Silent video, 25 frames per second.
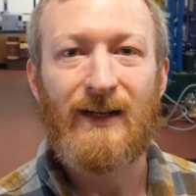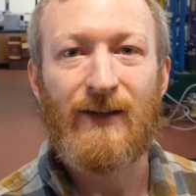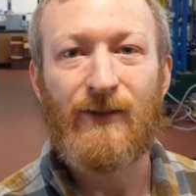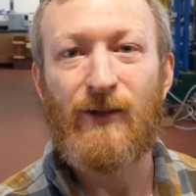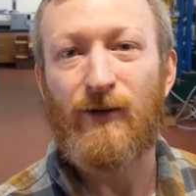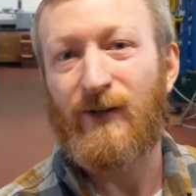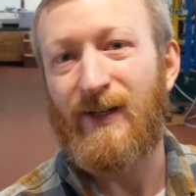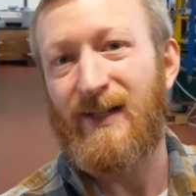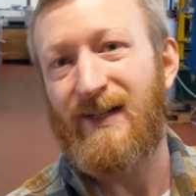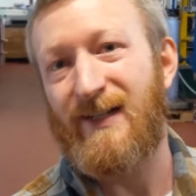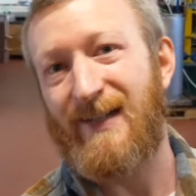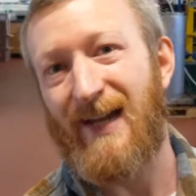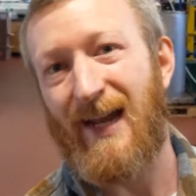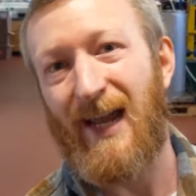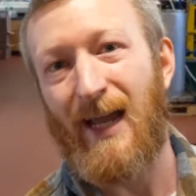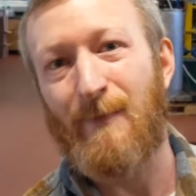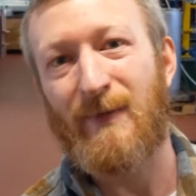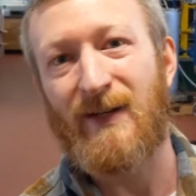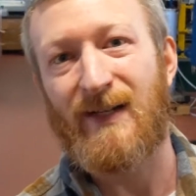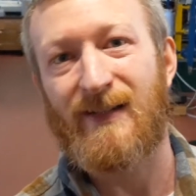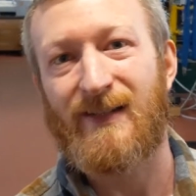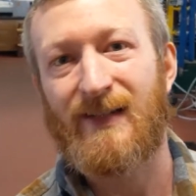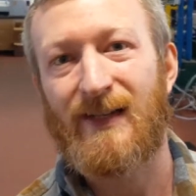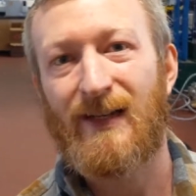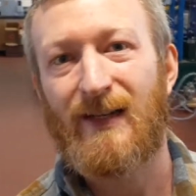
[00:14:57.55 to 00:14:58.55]
they're
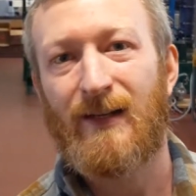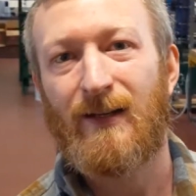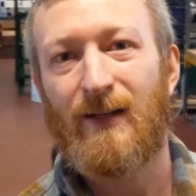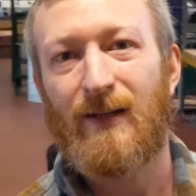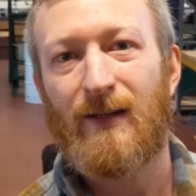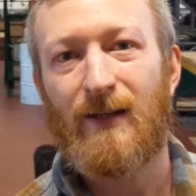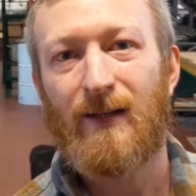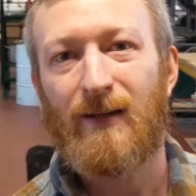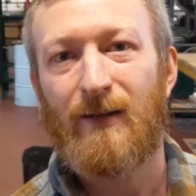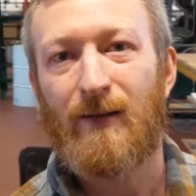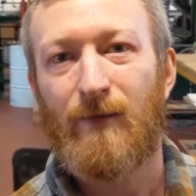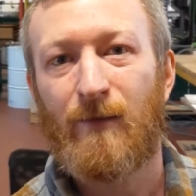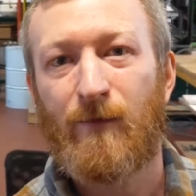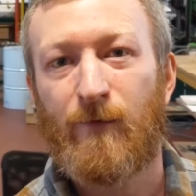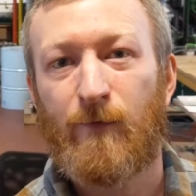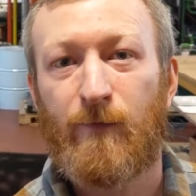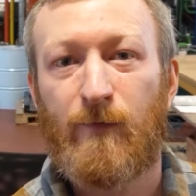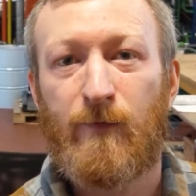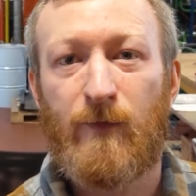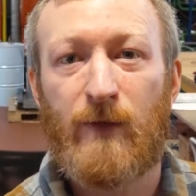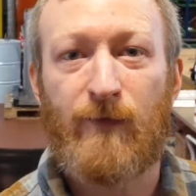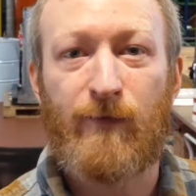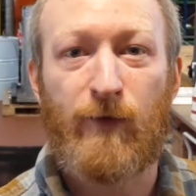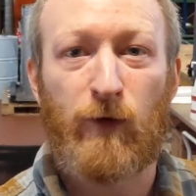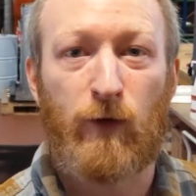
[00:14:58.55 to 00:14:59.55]
contaminants
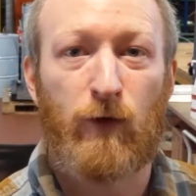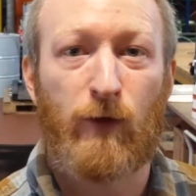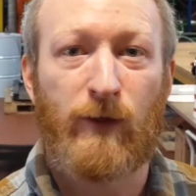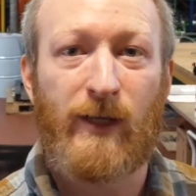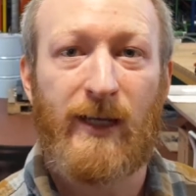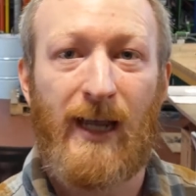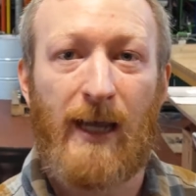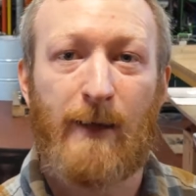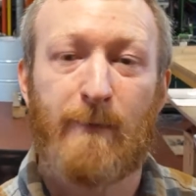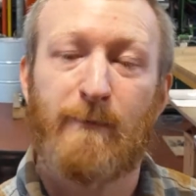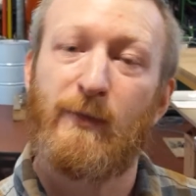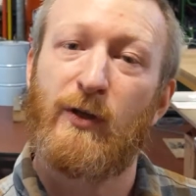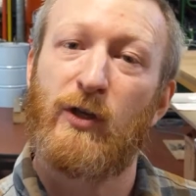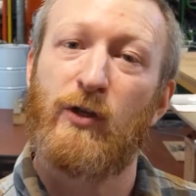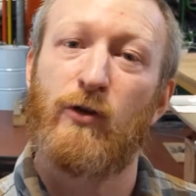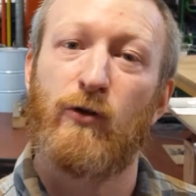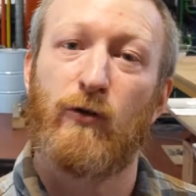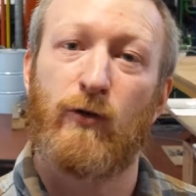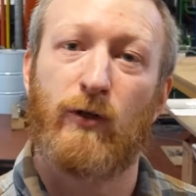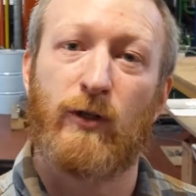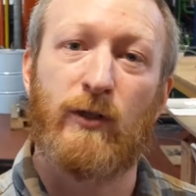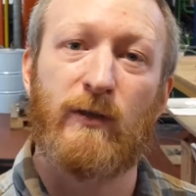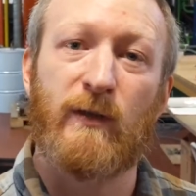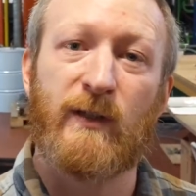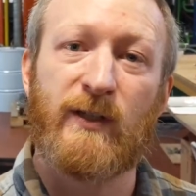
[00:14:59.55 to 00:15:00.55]
if you're looking at pure
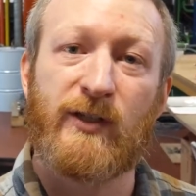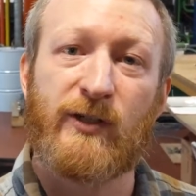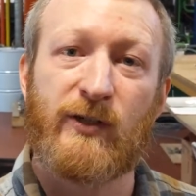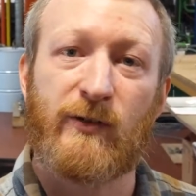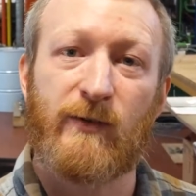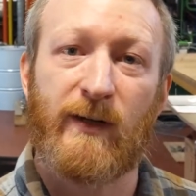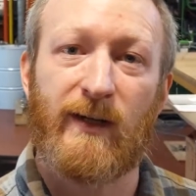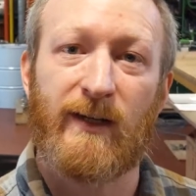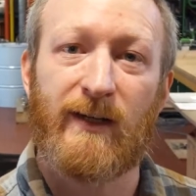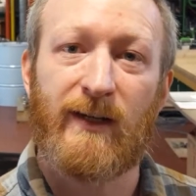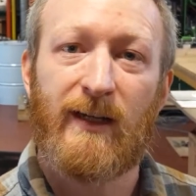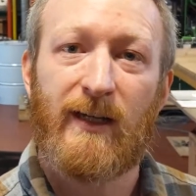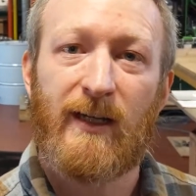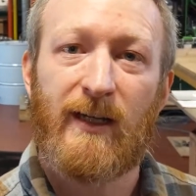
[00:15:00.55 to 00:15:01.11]
glycerin,